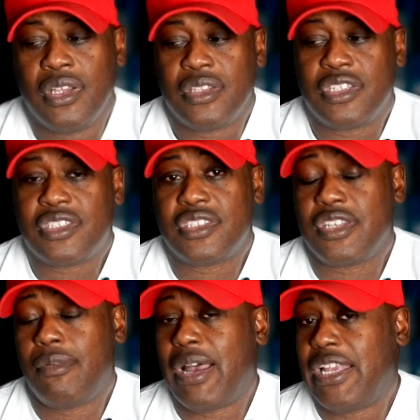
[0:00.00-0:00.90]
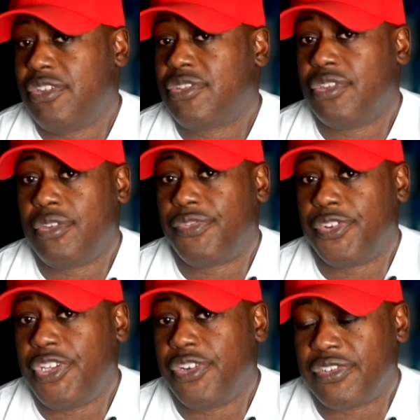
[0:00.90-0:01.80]
This is something I used to do for
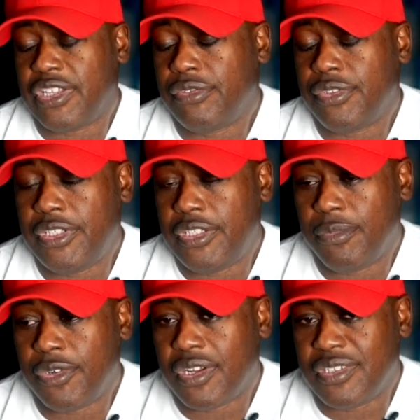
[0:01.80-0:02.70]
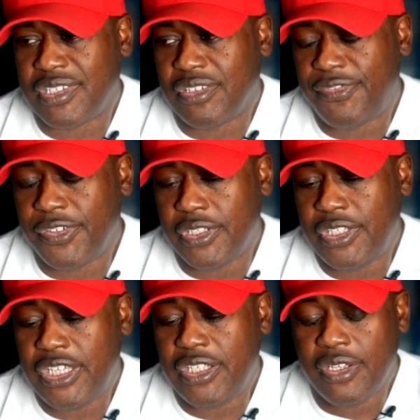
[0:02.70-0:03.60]
years. I don't do it anymore because I don't feel a
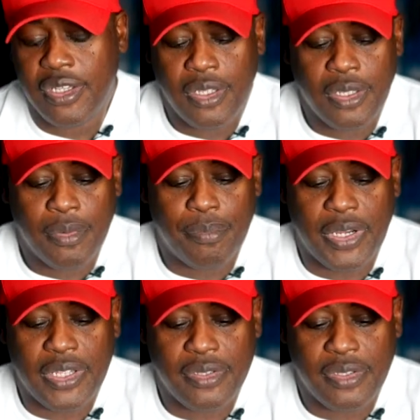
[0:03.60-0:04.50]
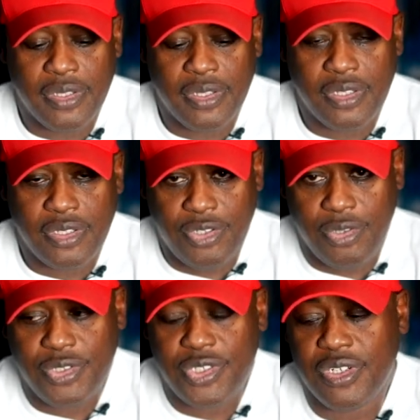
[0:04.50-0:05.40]
need, but
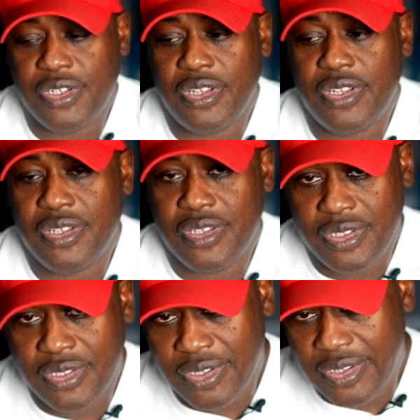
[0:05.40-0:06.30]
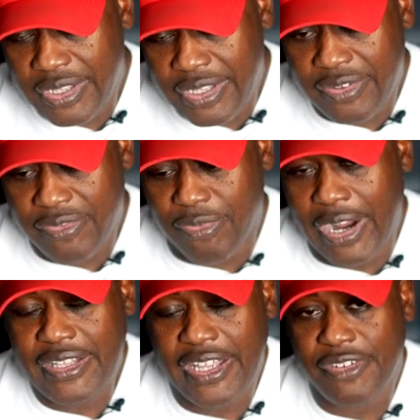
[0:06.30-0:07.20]
you should
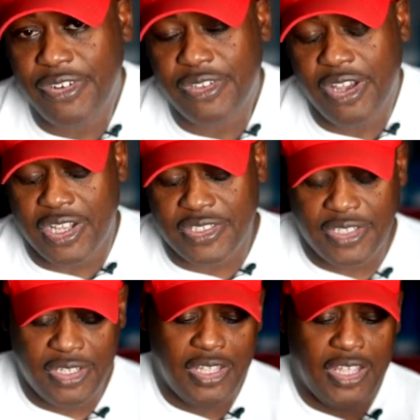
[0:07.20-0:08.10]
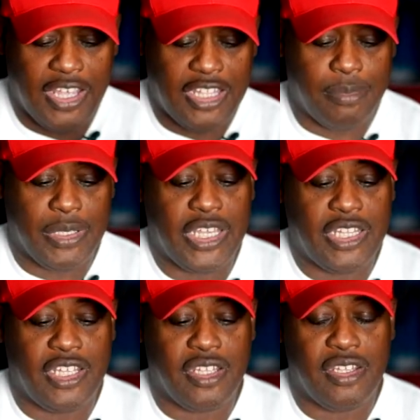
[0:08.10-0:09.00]
write down your thoughts. In the
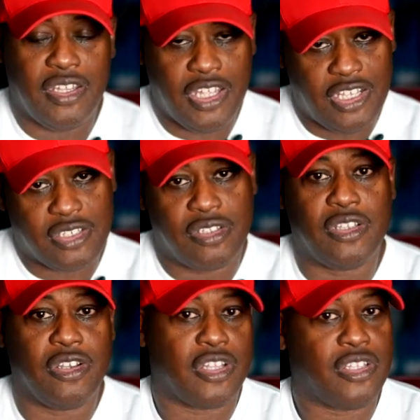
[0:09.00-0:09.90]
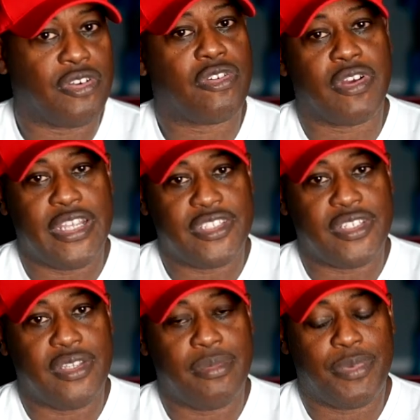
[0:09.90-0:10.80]
beginning, it's gonna look a little
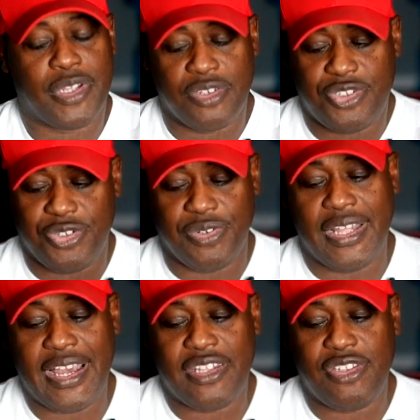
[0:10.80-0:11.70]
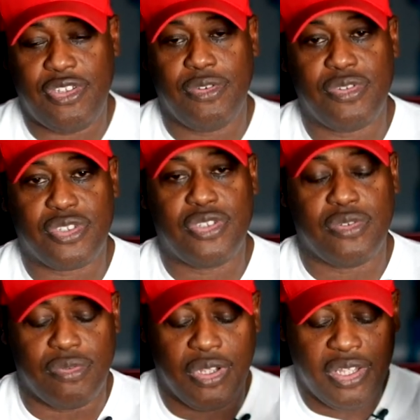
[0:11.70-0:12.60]
crazy because you're not used
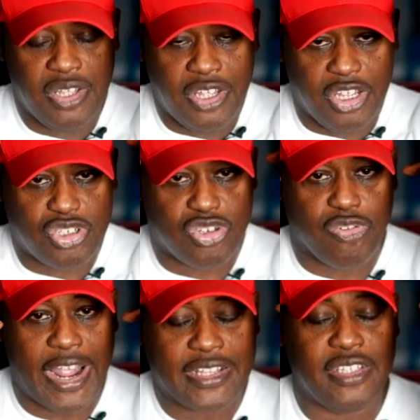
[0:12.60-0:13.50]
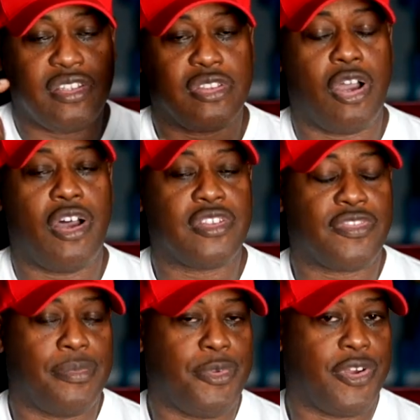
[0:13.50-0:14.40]
to extracting thoughts
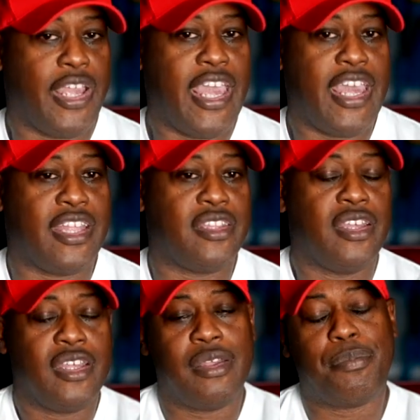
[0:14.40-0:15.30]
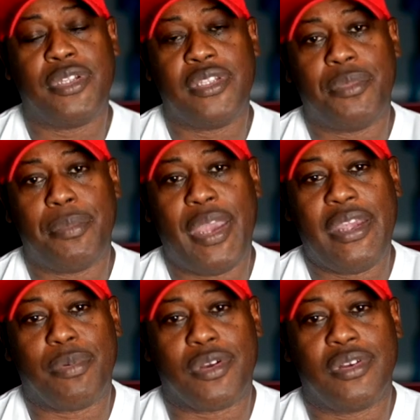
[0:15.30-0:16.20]
from your head and putting them to
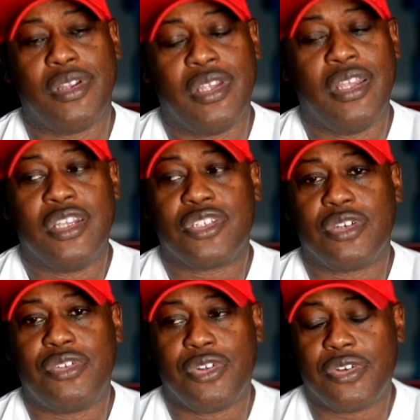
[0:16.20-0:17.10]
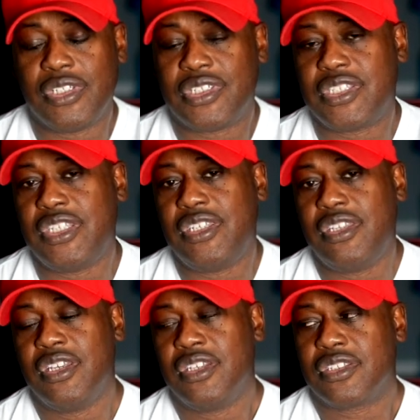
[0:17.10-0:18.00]
paper. So you're gonna
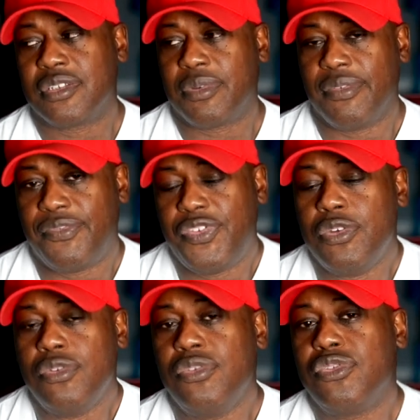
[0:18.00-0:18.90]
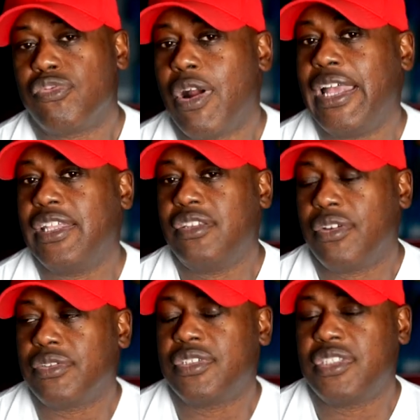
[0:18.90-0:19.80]
see some confused writing,
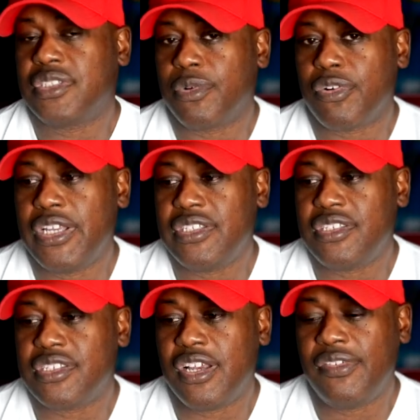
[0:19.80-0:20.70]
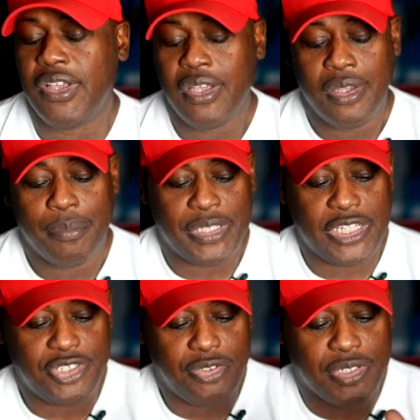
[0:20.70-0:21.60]
you're gonna see some crazy stuff, but
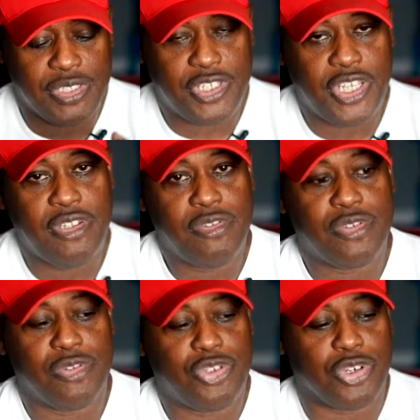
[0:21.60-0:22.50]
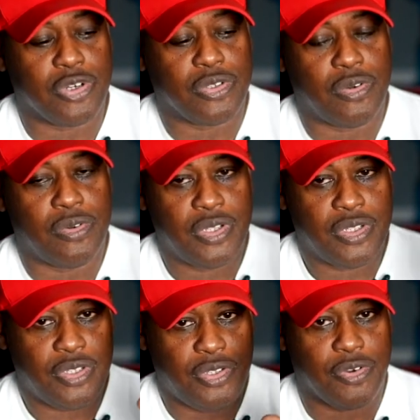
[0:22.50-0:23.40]
as you continue to journal,
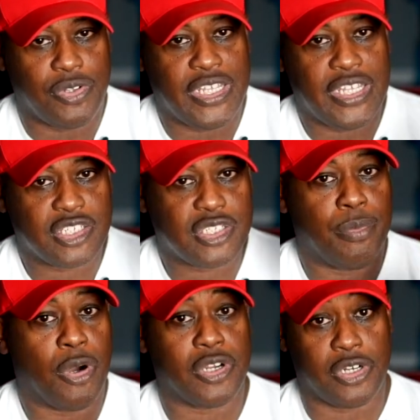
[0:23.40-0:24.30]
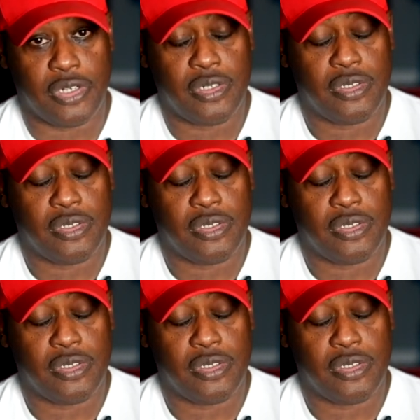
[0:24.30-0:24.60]
you're gonna get smarter.